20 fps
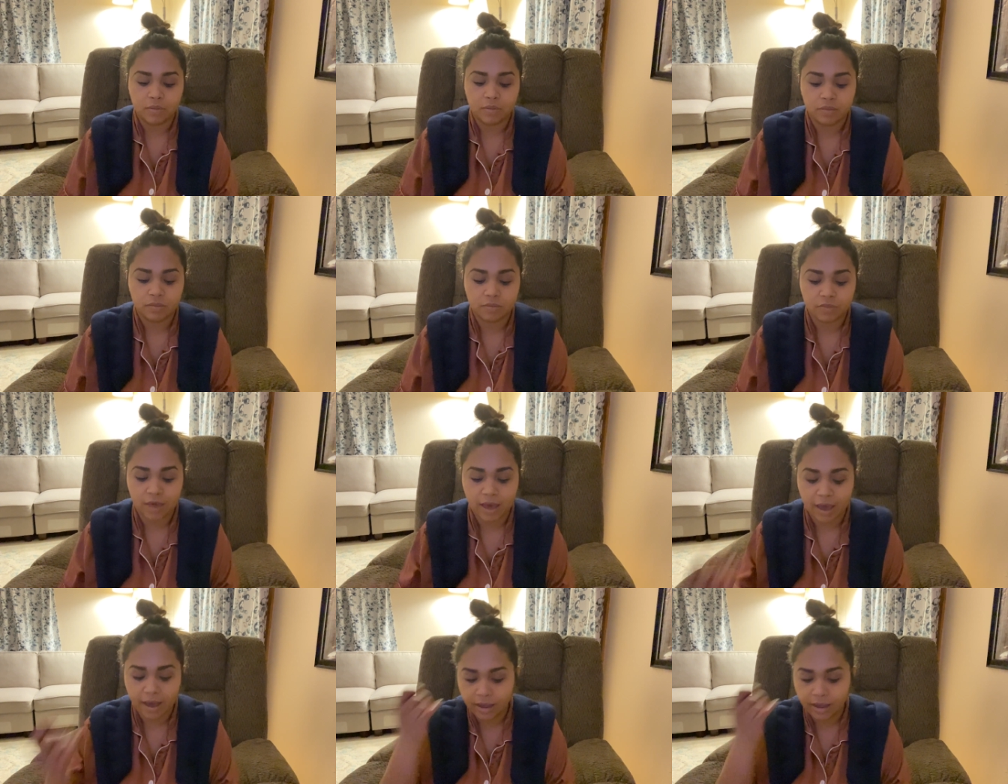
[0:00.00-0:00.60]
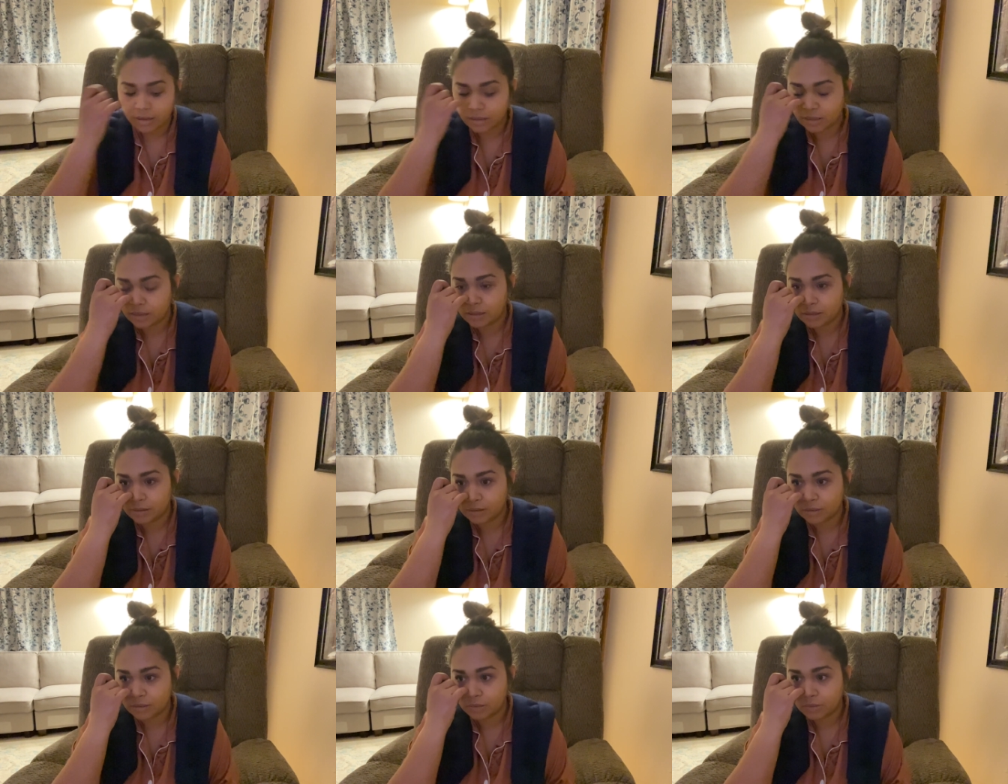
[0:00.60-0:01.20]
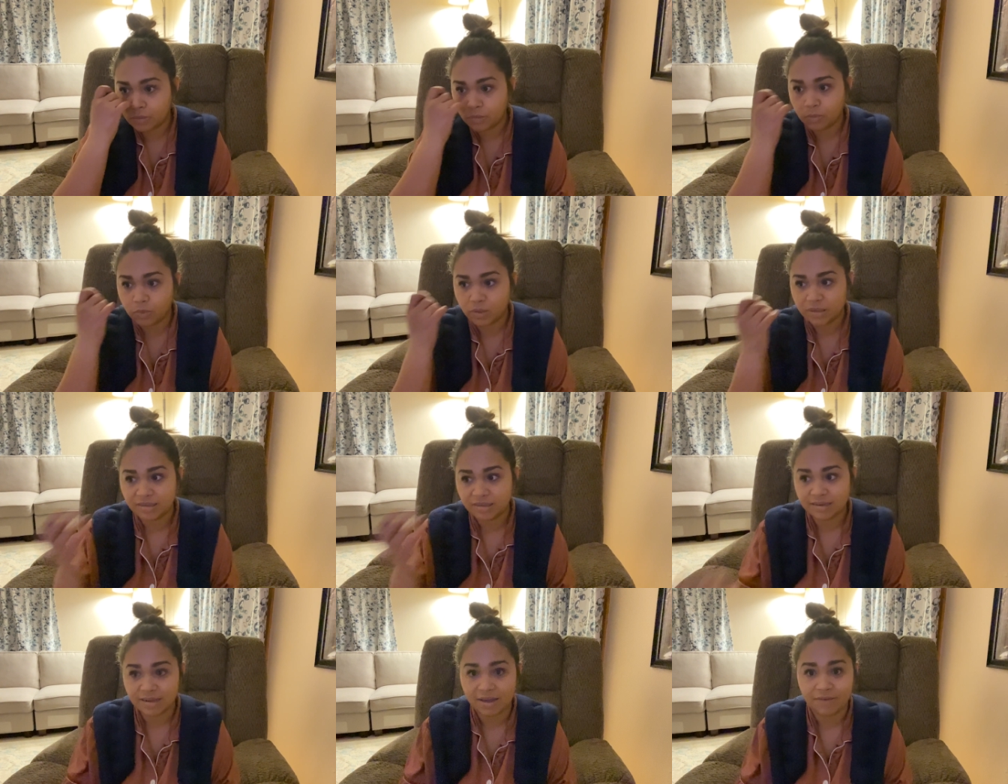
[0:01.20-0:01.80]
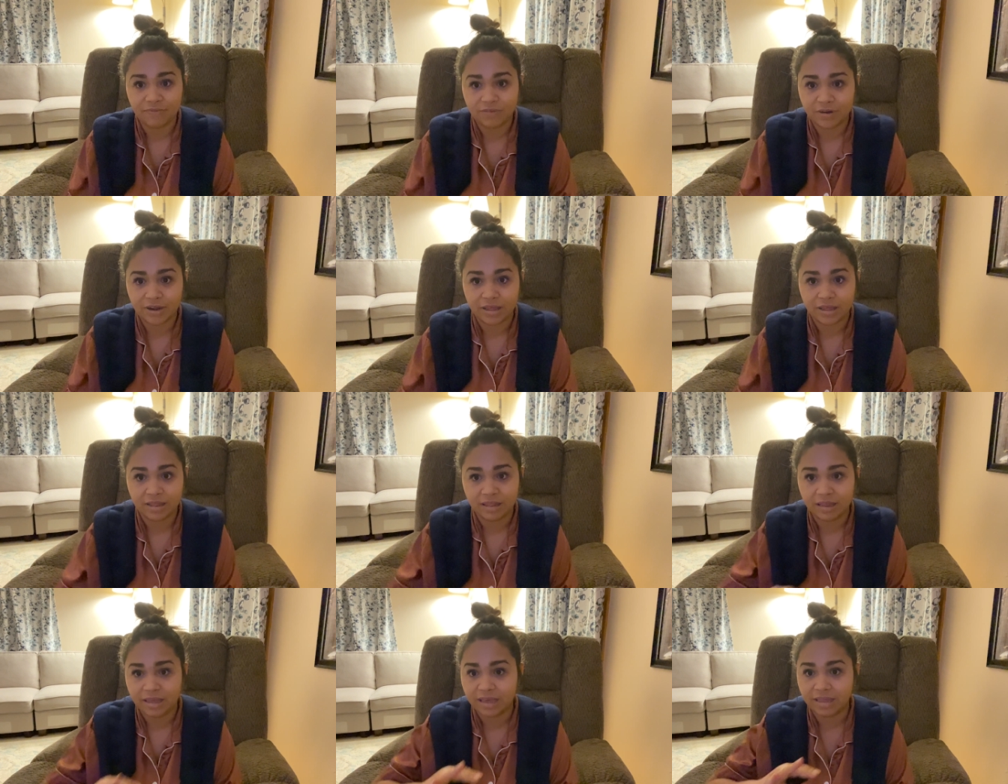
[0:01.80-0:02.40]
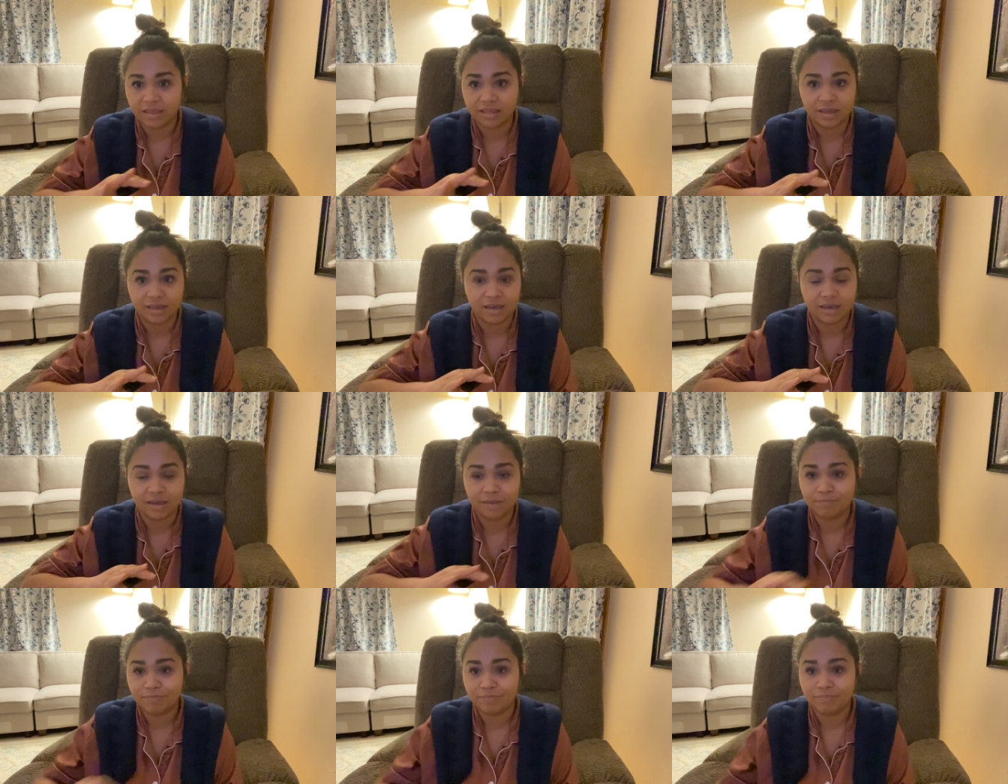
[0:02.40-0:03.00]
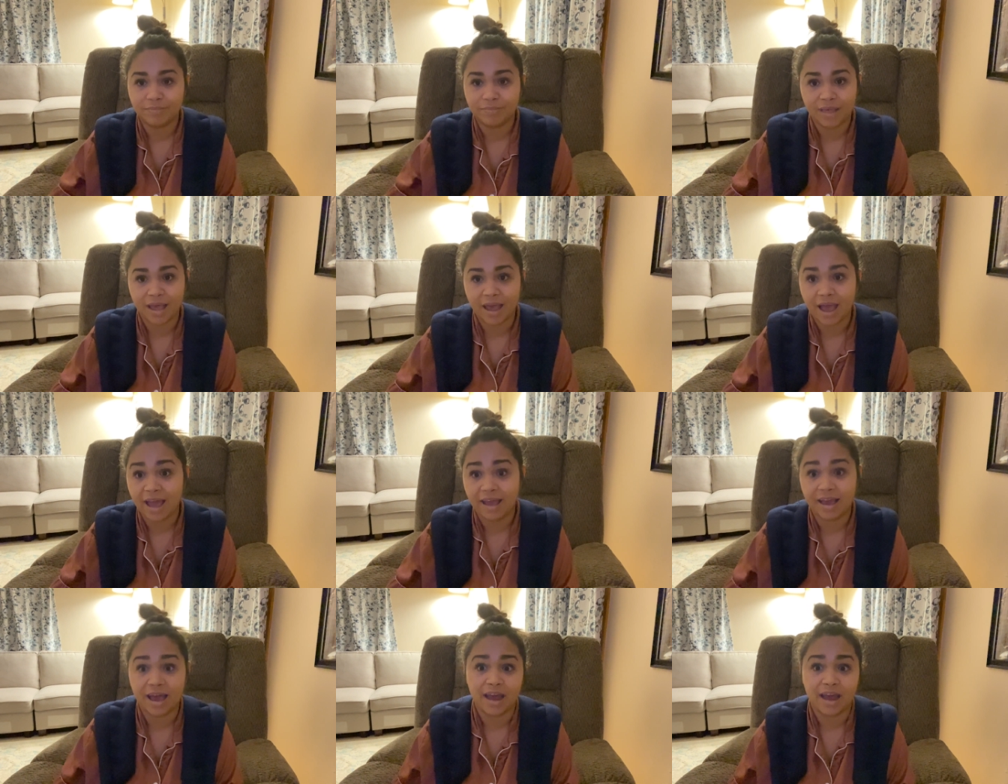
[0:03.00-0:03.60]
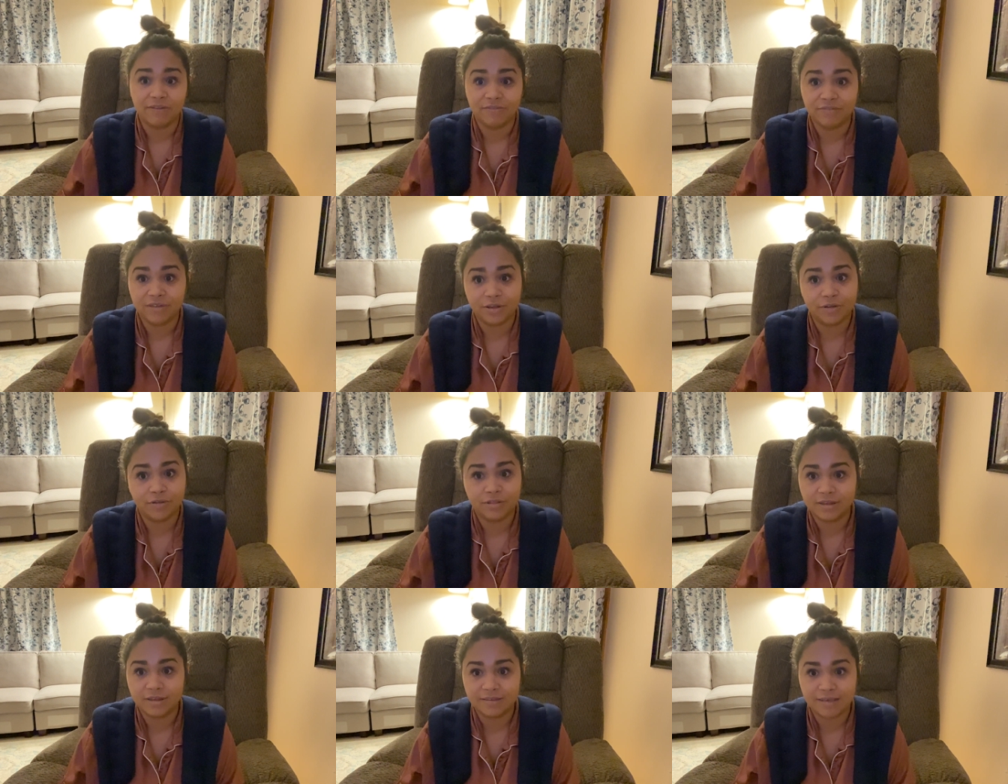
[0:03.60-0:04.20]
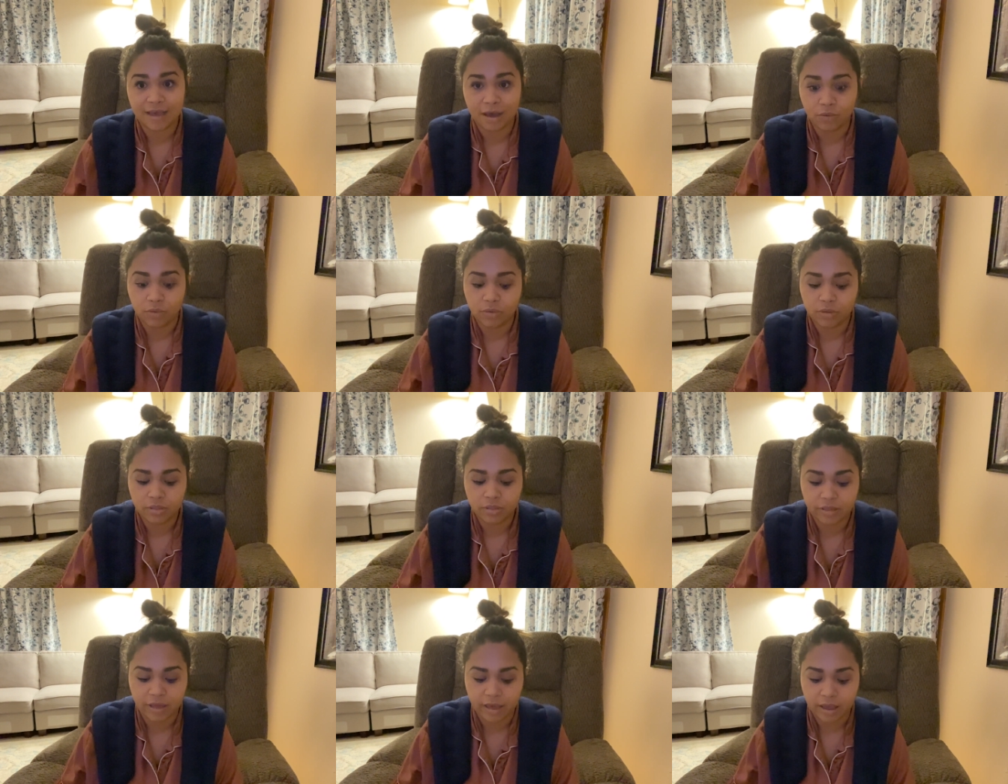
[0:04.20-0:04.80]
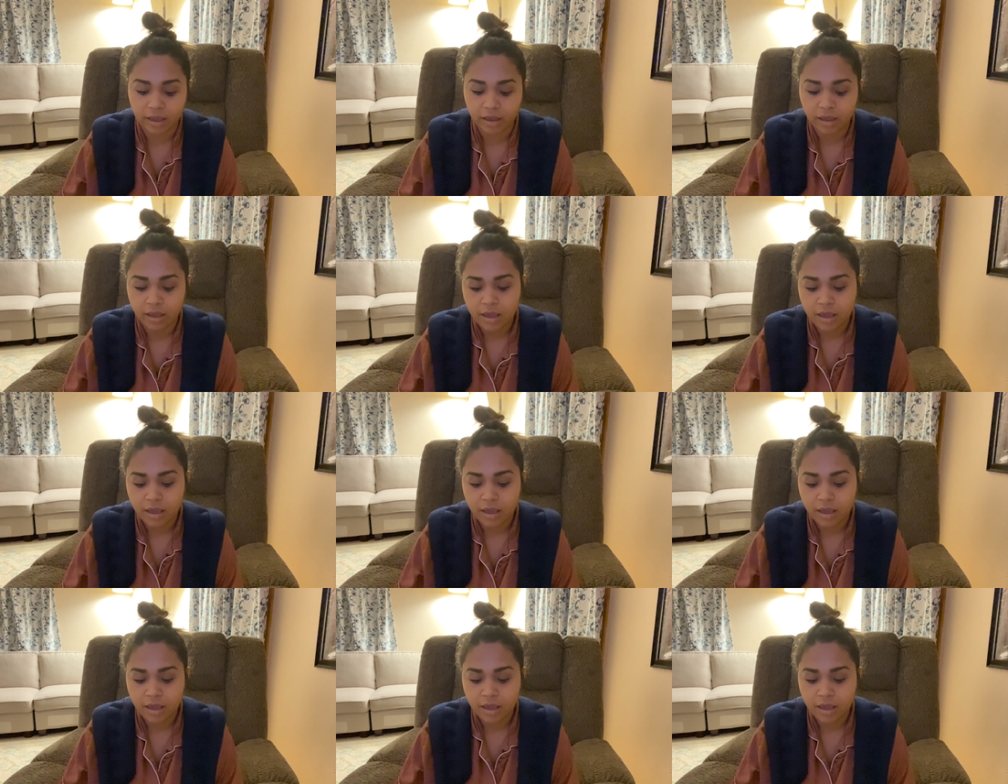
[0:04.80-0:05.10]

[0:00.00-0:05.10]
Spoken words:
That was definitely the I gotta figure this out thing.